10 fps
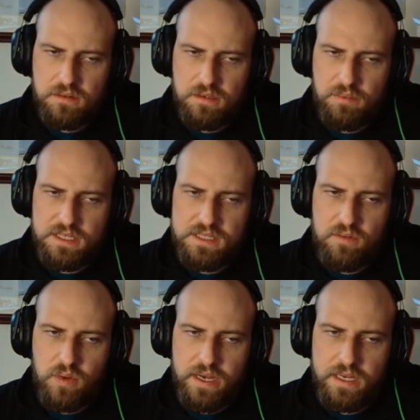mean, I see
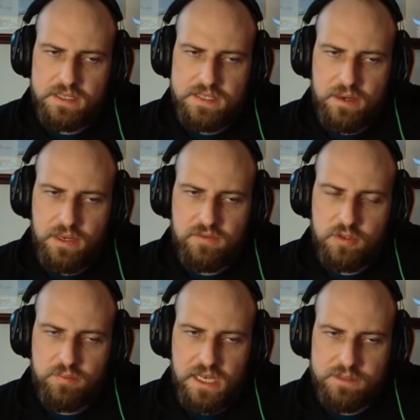why, because now we have
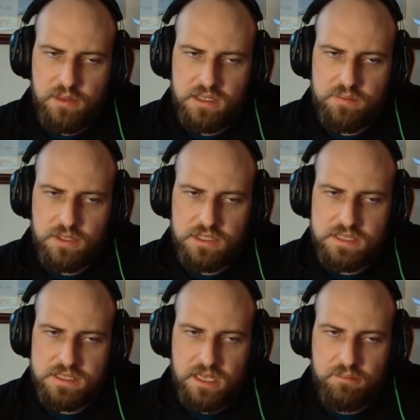two pass pawns. We can just
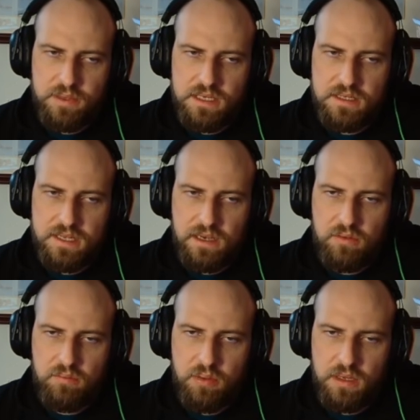stampede
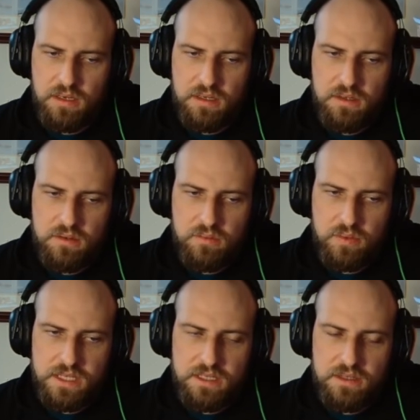down, but
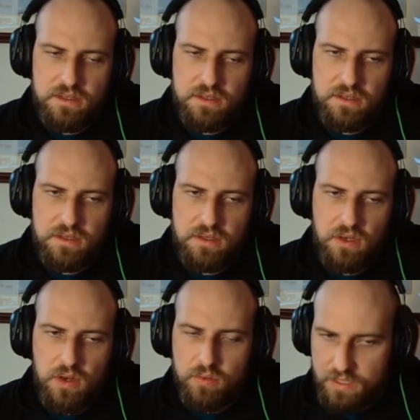we
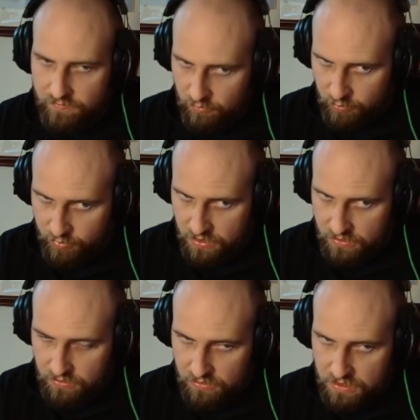don't give up a pawn
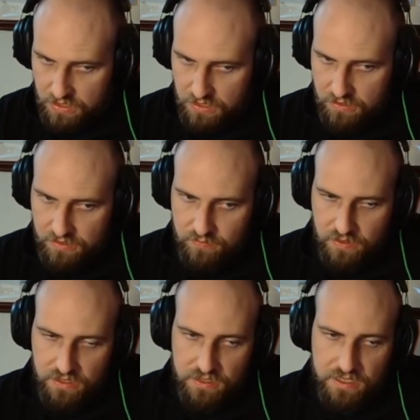here. That's
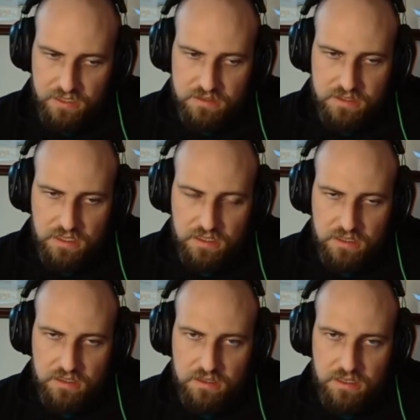why I can't
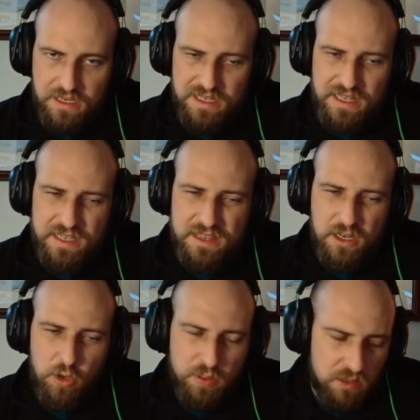take. I didn't like that
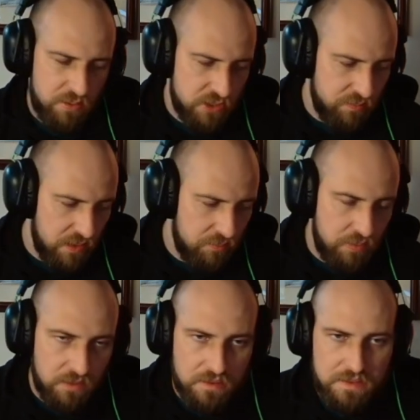it opened the bishop up,
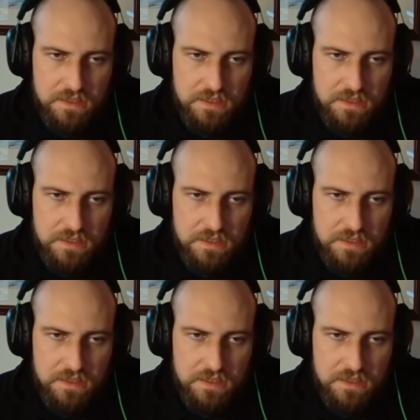but